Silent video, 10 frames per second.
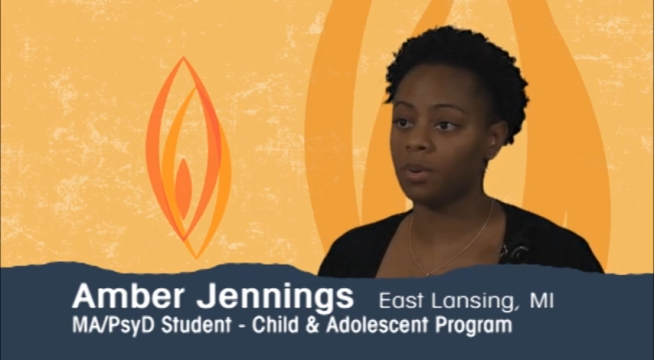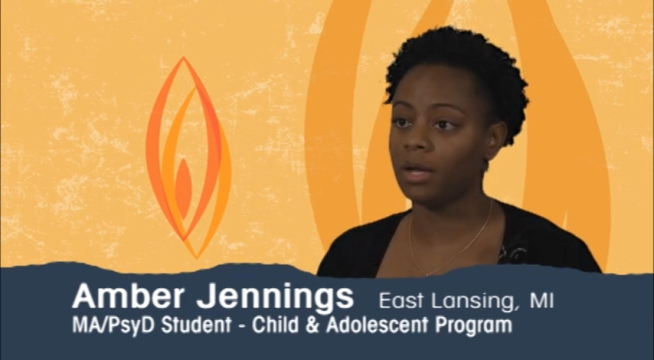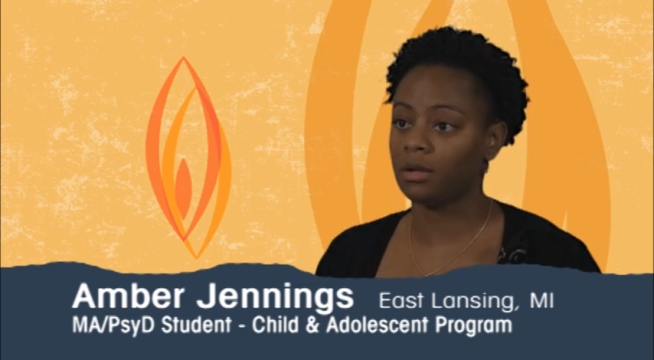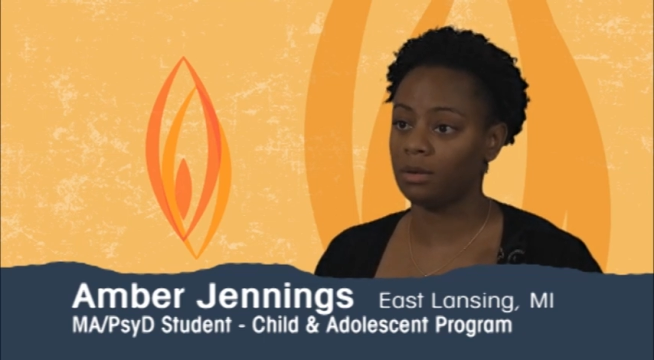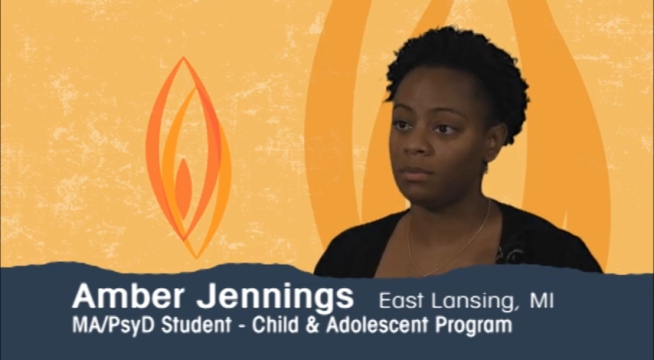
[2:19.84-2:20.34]

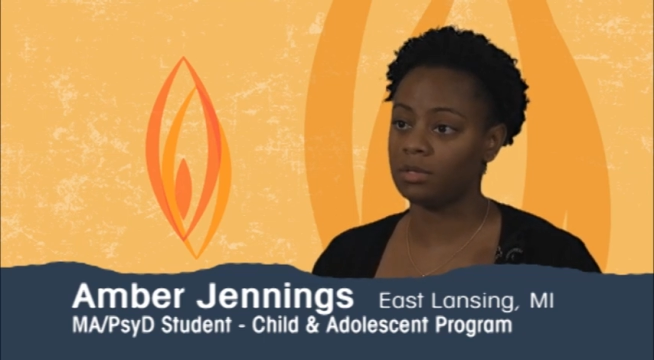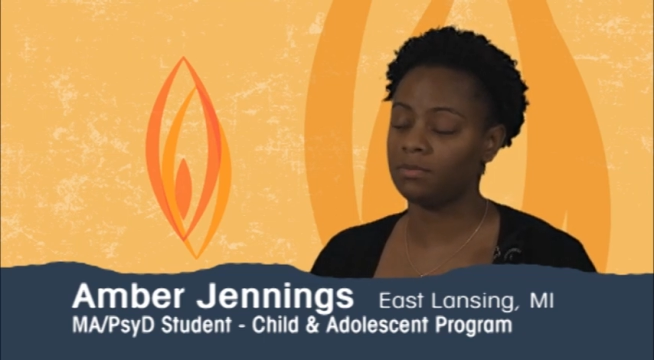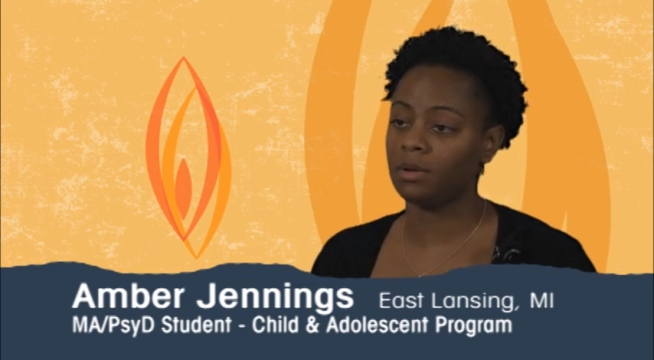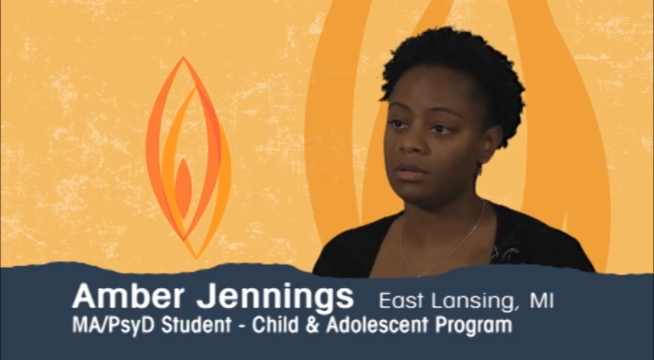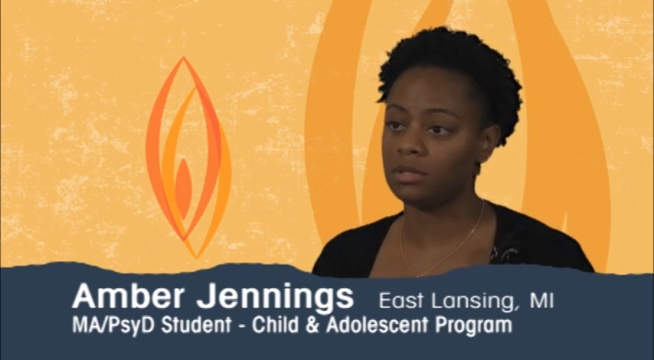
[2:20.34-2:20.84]
practicum
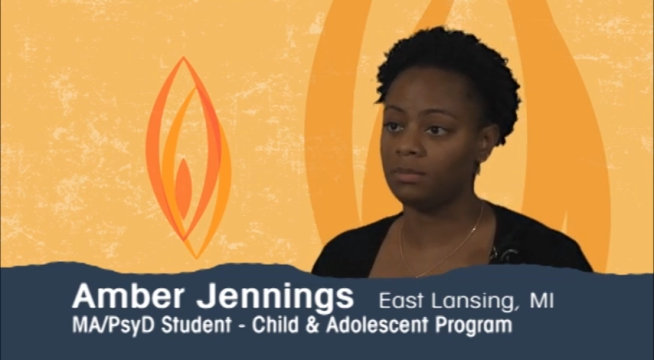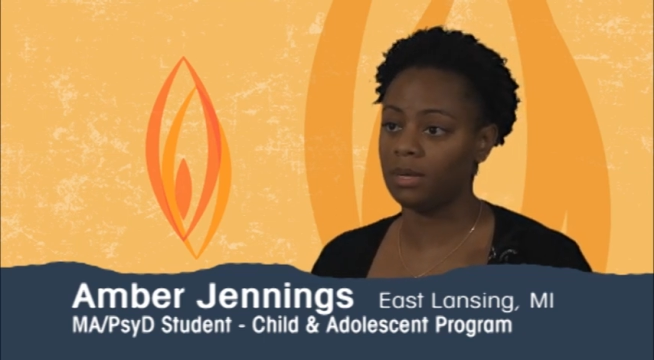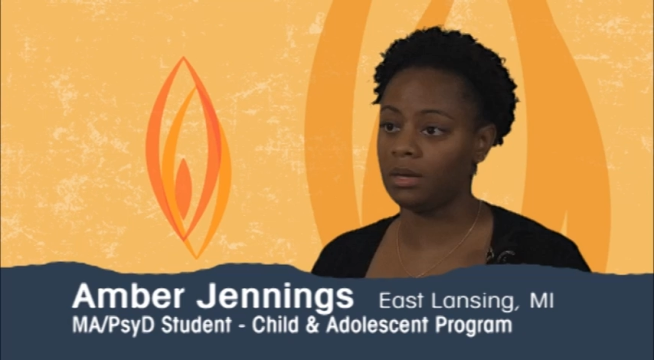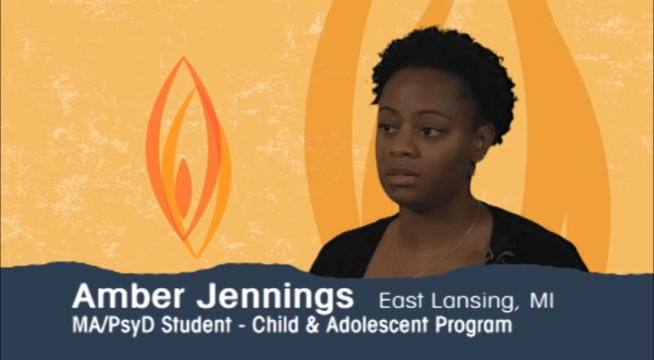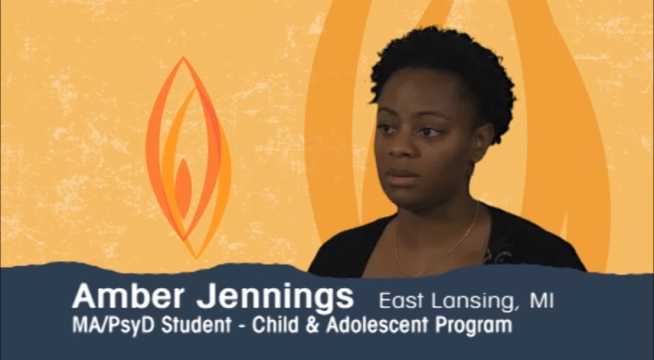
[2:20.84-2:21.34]
experience, to
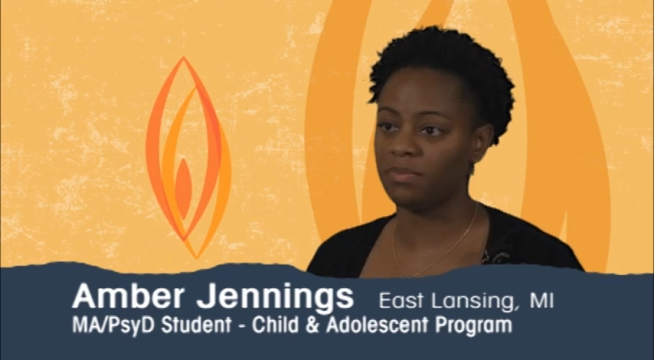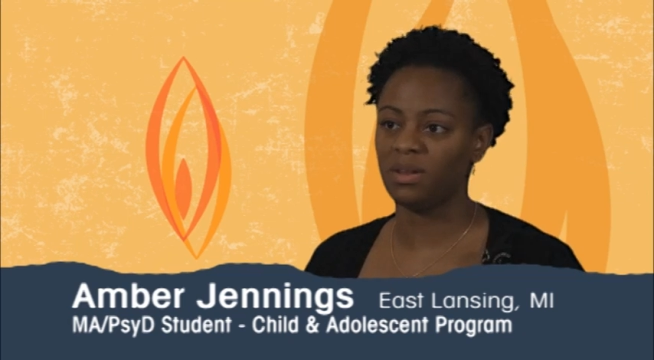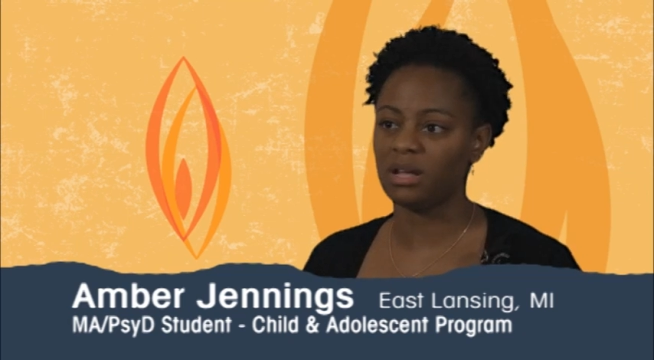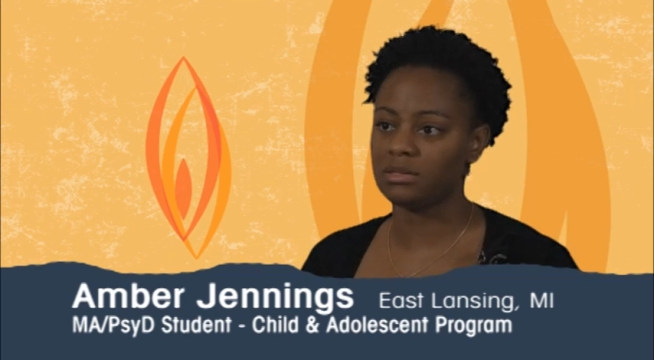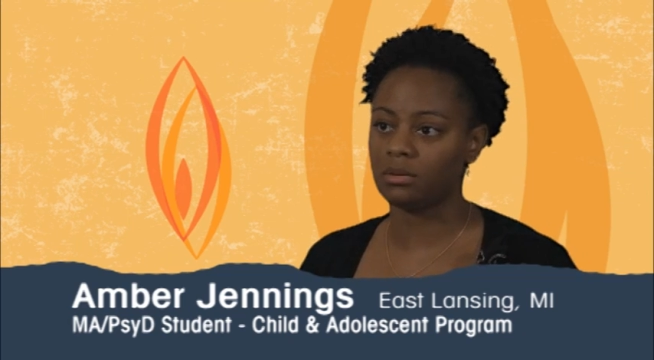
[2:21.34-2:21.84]
be
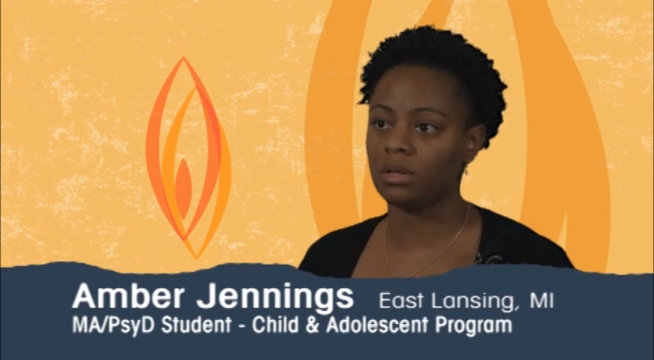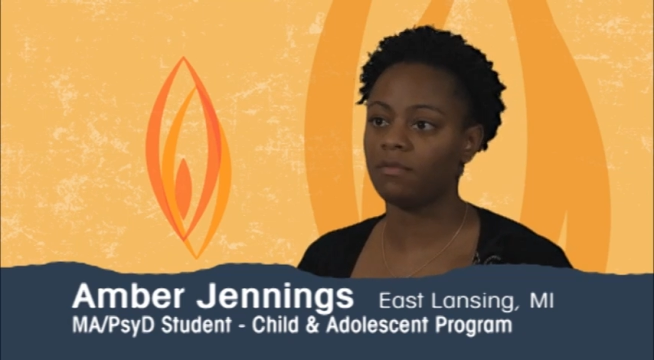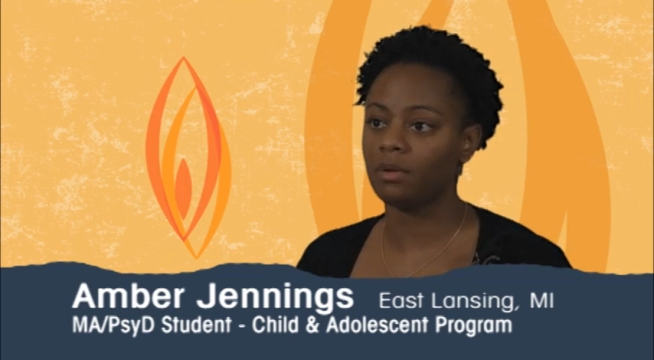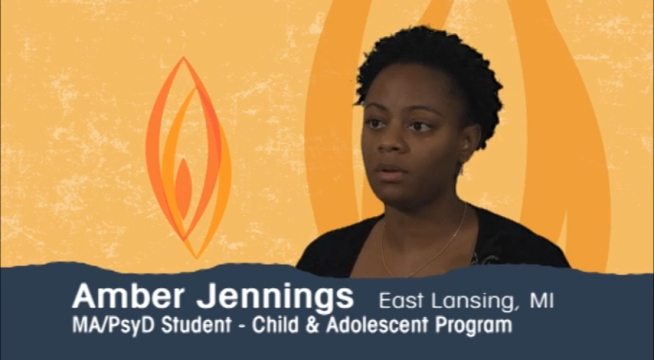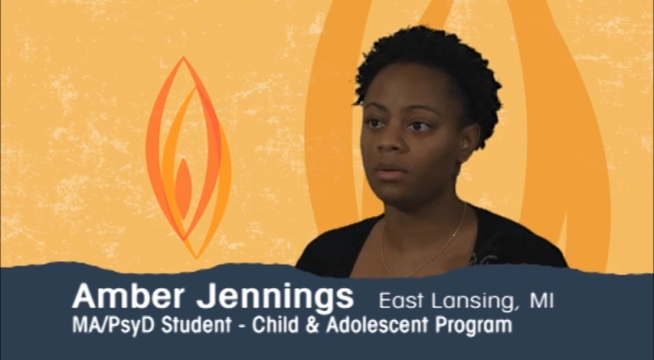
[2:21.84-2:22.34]
something that's so
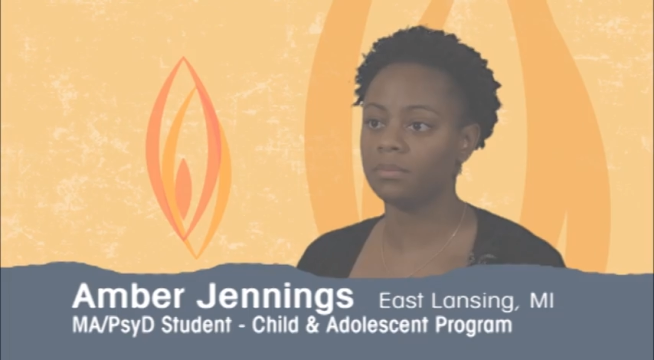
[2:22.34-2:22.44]
difficult.